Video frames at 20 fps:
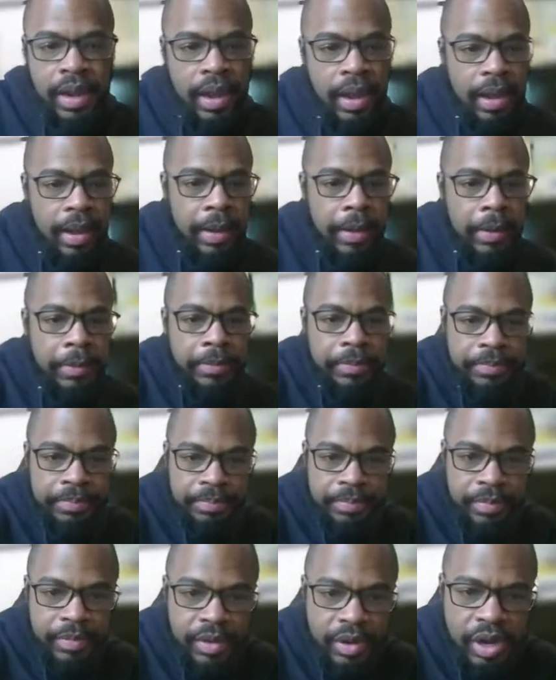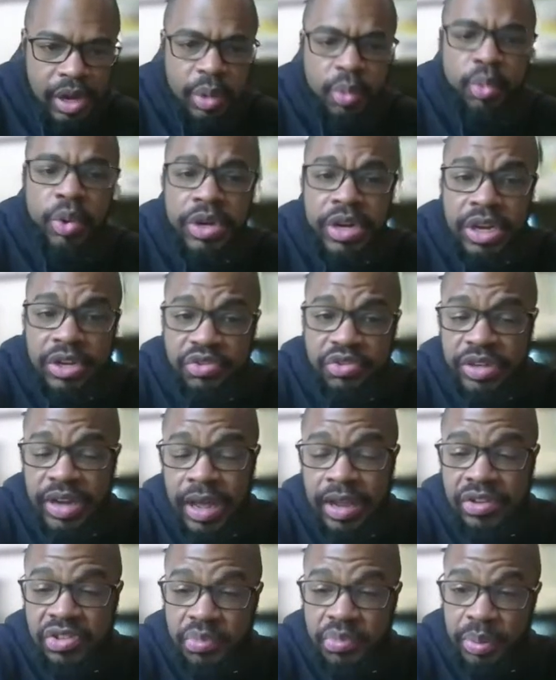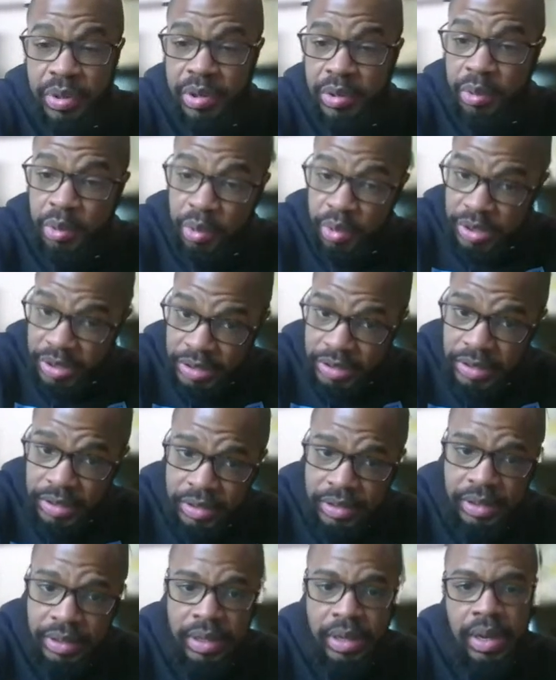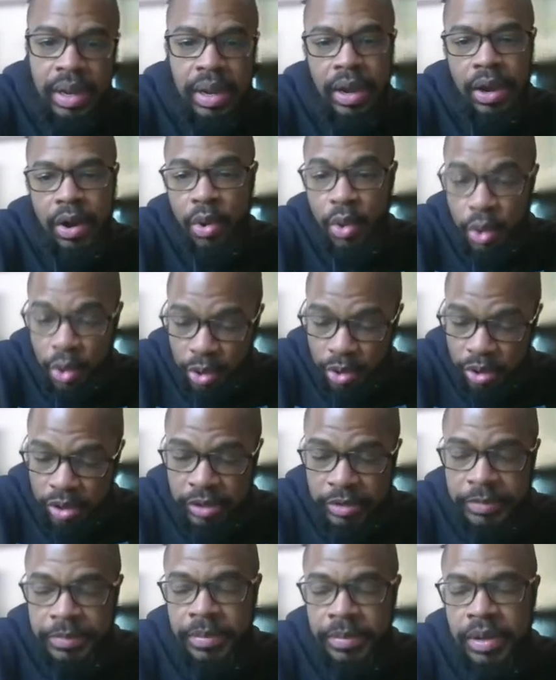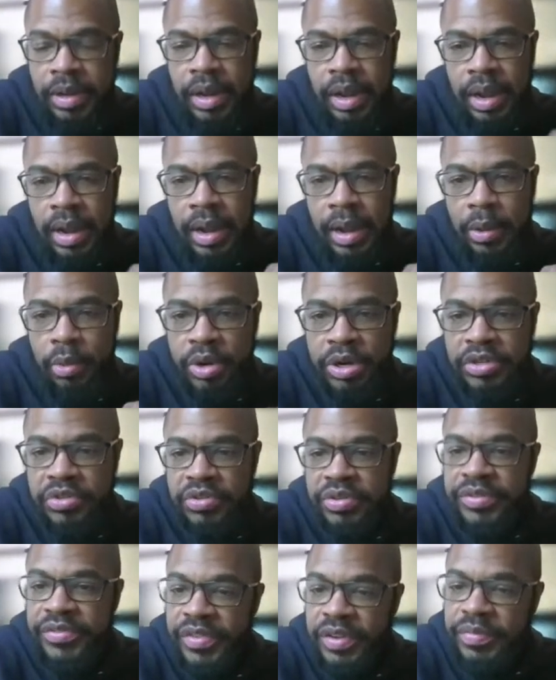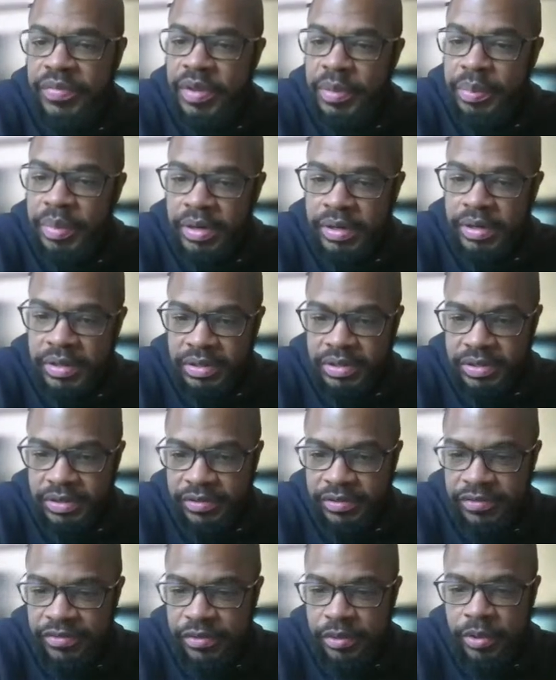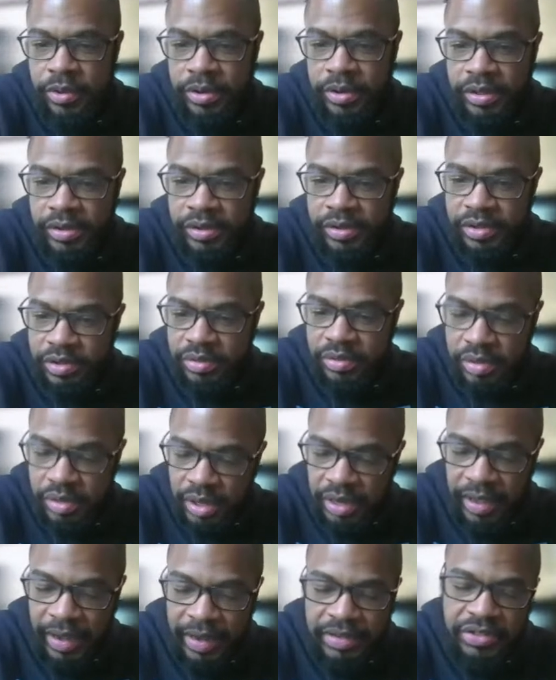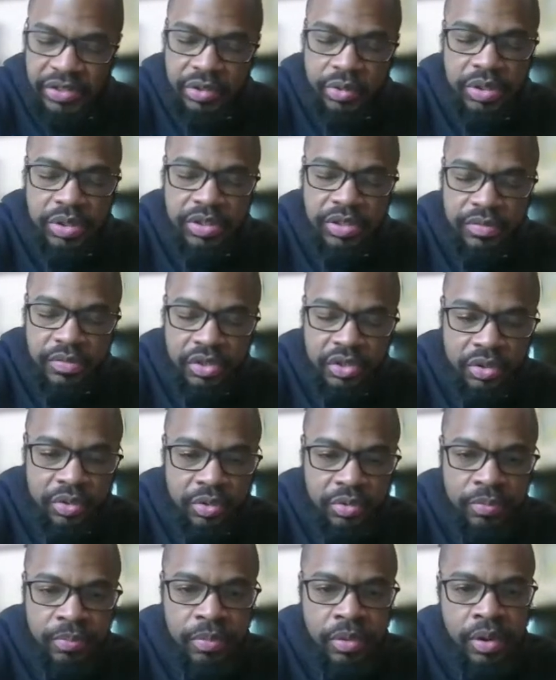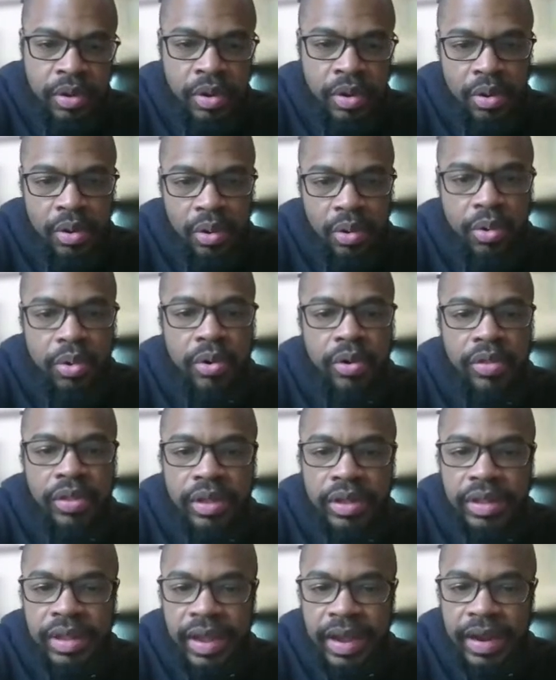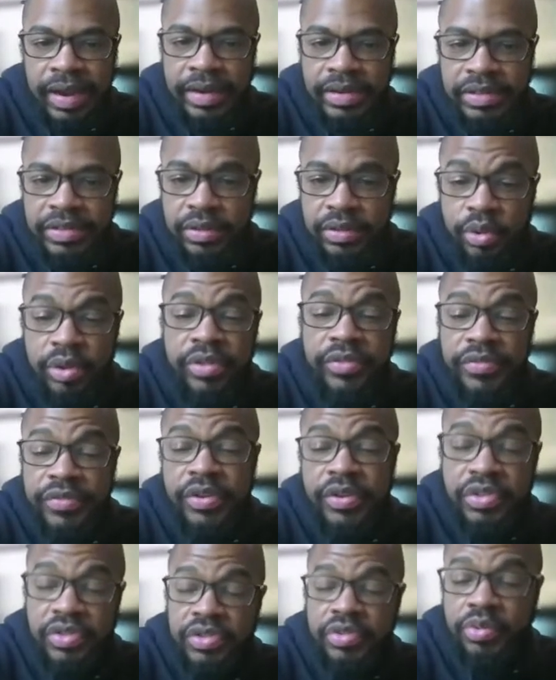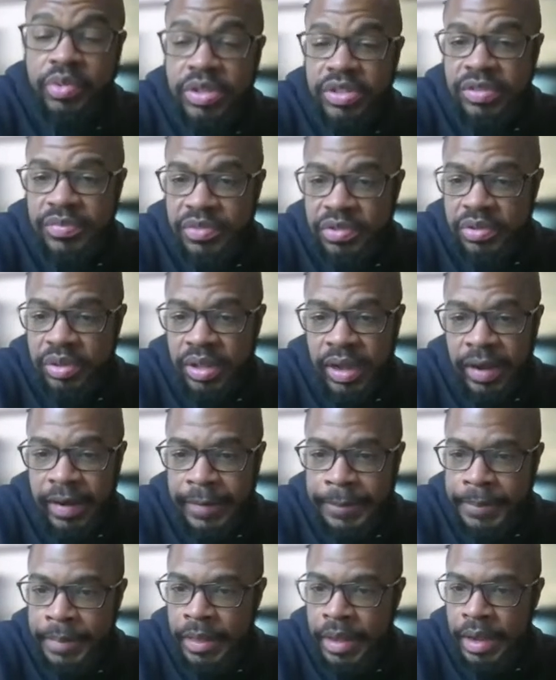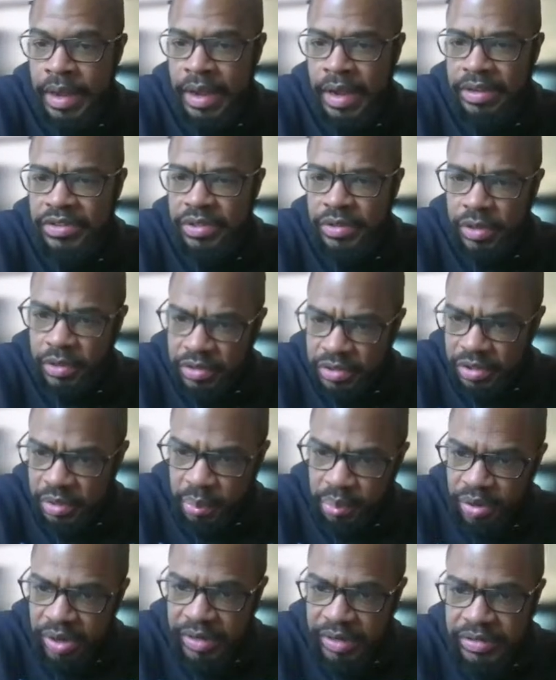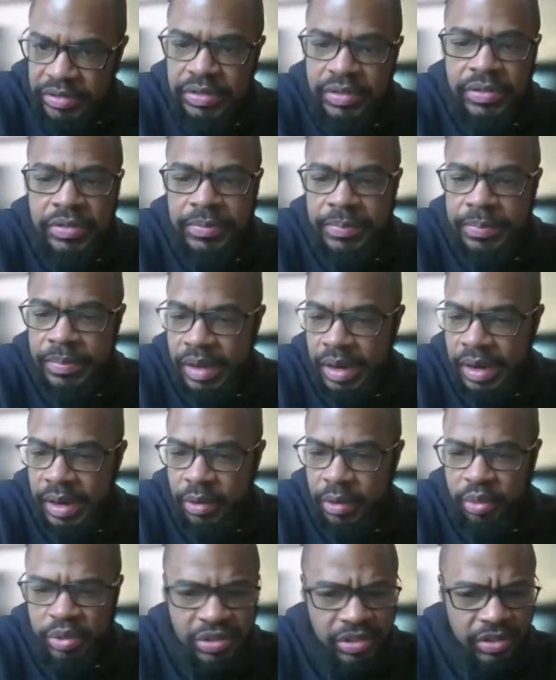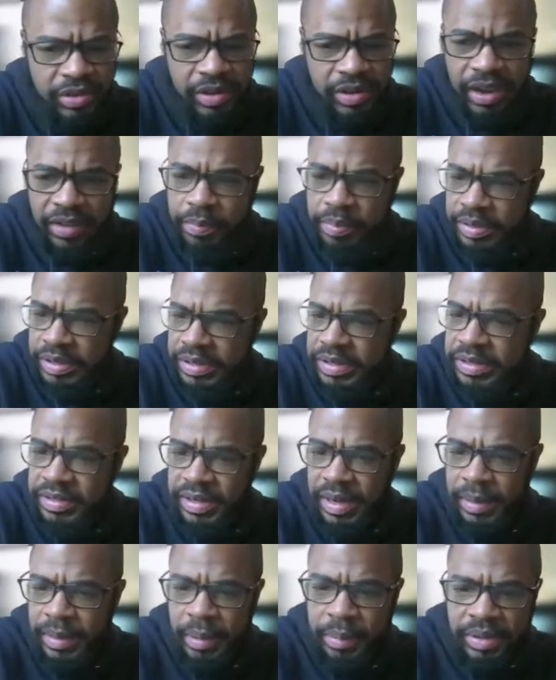Um, $100 per week or uh, 150 bucks for the last two weeks of June or the last or the first two weeks of July. Uh, so those are the prices. Uh, we still have plenty of time.